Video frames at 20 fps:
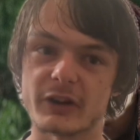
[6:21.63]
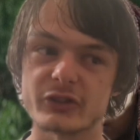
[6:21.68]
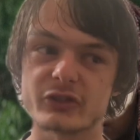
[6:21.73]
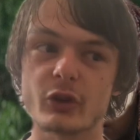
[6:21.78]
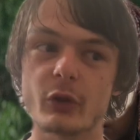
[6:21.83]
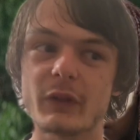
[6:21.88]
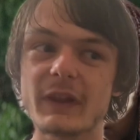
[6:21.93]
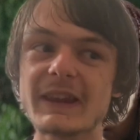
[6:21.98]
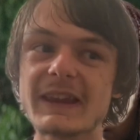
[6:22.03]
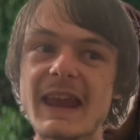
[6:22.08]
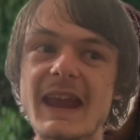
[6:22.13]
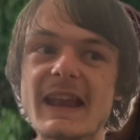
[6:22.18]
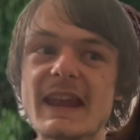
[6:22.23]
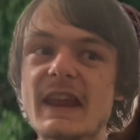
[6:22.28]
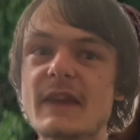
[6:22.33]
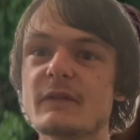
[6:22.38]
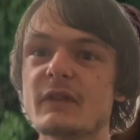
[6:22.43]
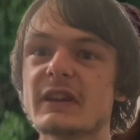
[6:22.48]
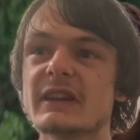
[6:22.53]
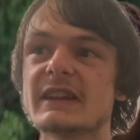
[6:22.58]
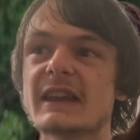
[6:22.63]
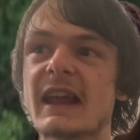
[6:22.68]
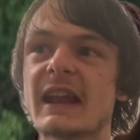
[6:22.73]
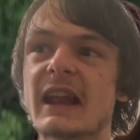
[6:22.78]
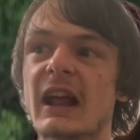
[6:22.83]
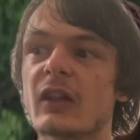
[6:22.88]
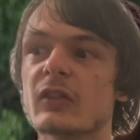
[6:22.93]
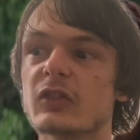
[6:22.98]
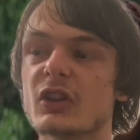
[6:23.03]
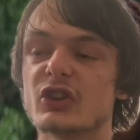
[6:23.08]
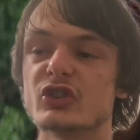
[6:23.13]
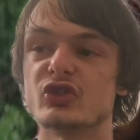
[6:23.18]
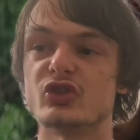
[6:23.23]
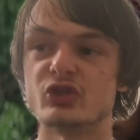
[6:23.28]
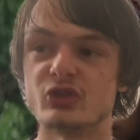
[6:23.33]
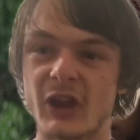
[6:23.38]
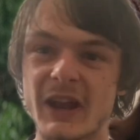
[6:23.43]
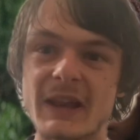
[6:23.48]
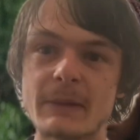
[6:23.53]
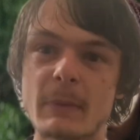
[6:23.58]
So they can't even get a
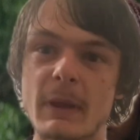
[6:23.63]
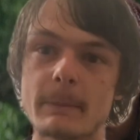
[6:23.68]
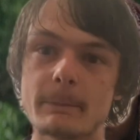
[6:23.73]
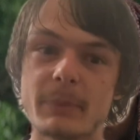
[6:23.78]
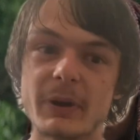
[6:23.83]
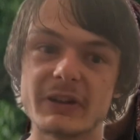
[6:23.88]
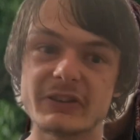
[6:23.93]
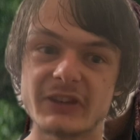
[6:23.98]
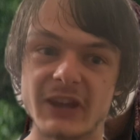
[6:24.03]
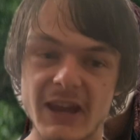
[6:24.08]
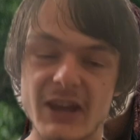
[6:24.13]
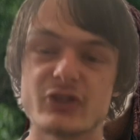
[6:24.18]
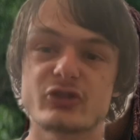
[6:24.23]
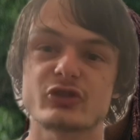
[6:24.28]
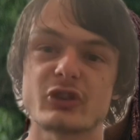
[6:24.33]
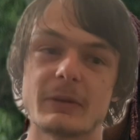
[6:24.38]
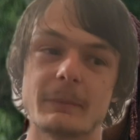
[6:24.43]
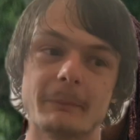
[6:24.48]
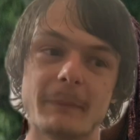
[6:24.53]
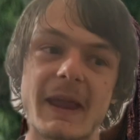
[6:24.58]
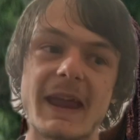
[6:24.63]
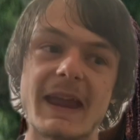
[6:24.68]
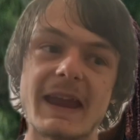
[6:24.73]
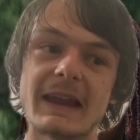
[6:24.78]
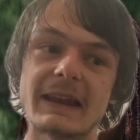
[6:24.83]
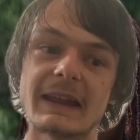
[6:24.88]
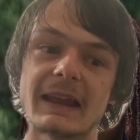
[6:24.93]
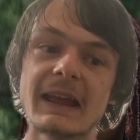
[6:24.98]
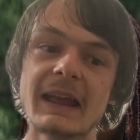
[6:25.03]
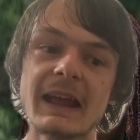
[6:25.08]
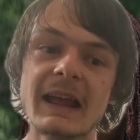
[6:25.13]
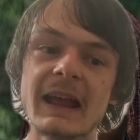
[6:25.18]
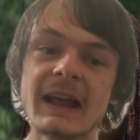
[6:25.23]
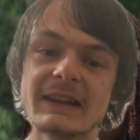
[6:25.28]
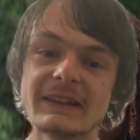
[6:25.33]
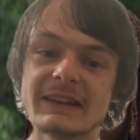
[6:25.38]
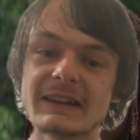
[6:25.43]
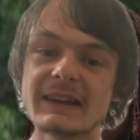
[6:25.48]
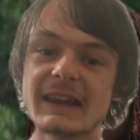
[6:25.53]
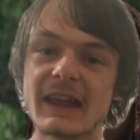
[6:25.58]
legitimate petition made
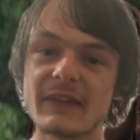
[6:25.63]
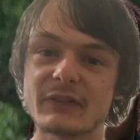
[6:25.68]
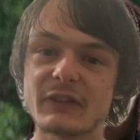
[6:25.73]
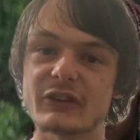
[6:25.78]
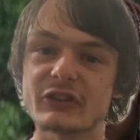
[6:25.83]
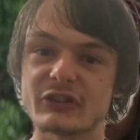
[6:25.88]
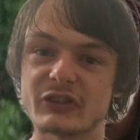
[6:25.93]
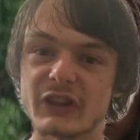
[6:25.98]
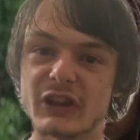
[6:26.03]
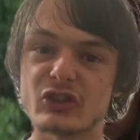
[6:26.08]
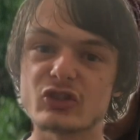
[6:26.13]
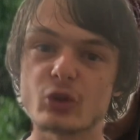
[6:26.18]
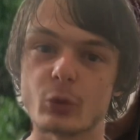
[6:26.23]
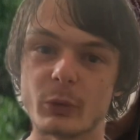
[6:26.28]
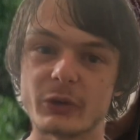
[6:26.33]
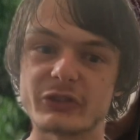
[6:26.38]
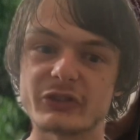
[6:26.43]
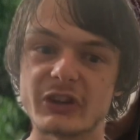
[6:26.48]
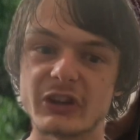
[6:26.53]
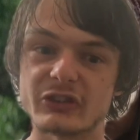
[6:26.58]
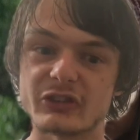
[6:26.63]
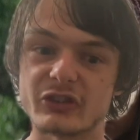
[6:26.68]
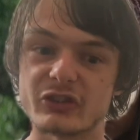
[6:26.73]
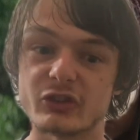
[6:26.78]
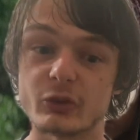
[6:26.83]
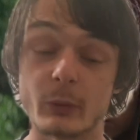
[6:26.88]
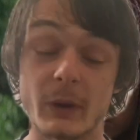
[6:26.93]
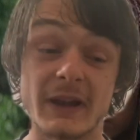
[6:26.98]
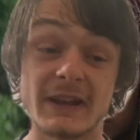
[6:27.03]
to get this thing to a season two.